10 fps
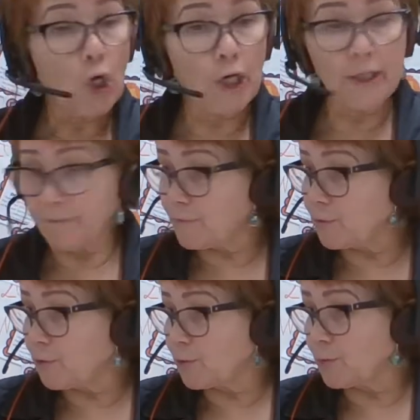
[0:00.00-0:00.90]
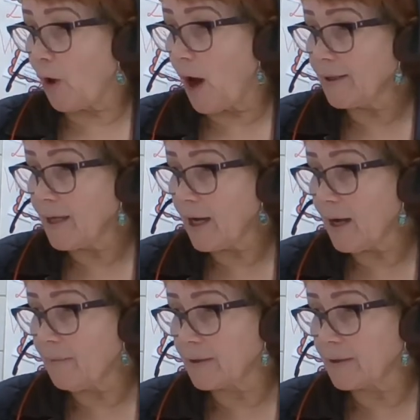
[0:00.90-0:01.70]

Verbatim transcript: and if you do not have